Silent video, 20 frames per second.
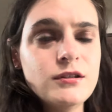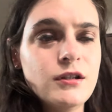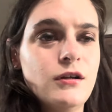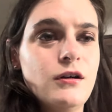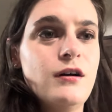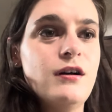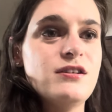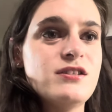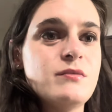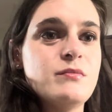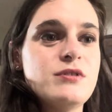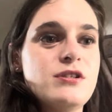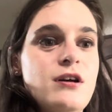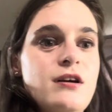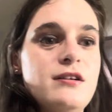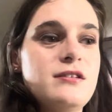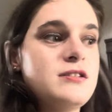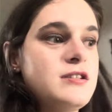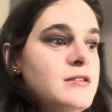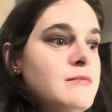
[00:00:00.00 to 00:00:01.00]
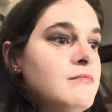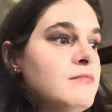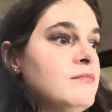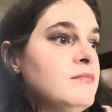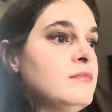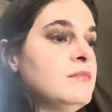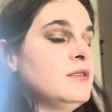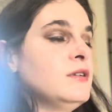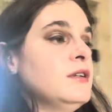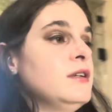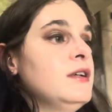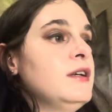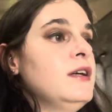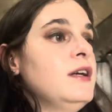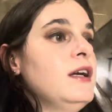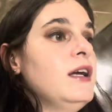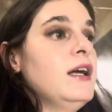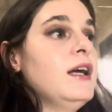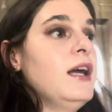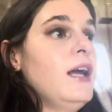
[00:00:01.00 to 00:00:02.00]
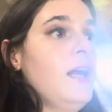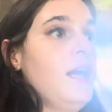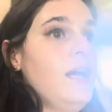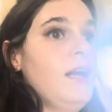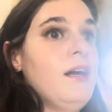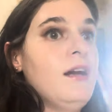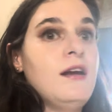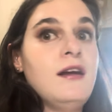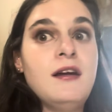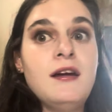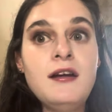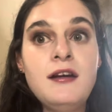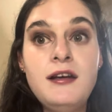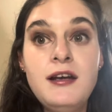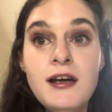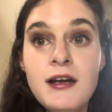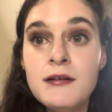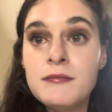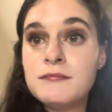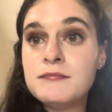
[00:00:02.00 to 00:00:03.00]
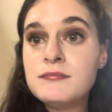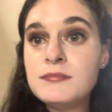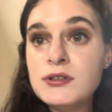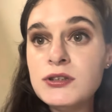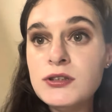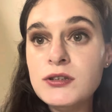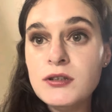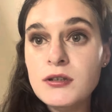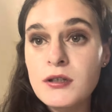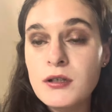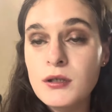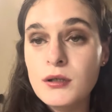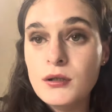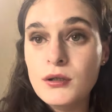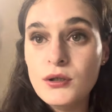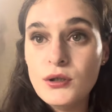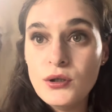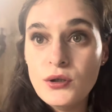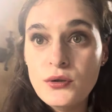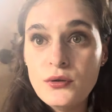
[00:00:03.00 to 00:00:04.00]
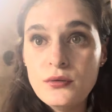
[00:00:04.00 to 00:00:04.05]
awesome sauce. And yeah, so